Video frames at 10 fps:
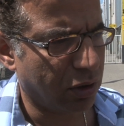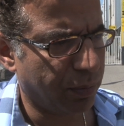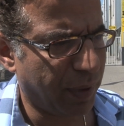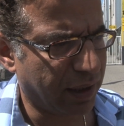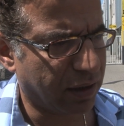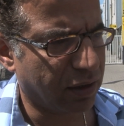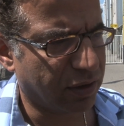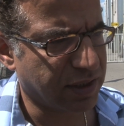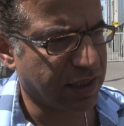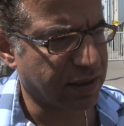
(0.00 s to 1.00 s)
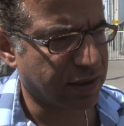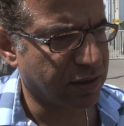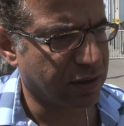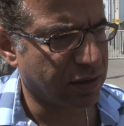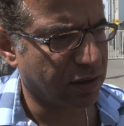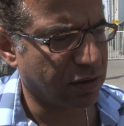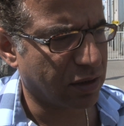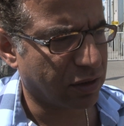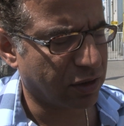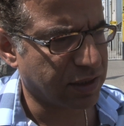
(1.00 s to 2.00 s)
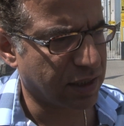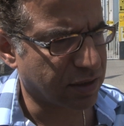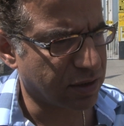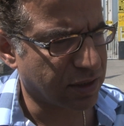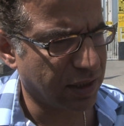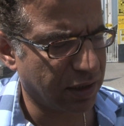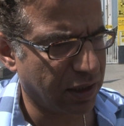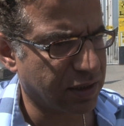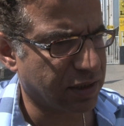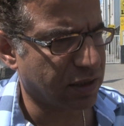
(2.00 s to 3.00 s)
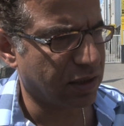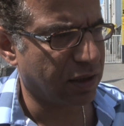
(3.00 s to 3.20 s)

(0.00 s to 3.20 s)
back Chris Janssens in his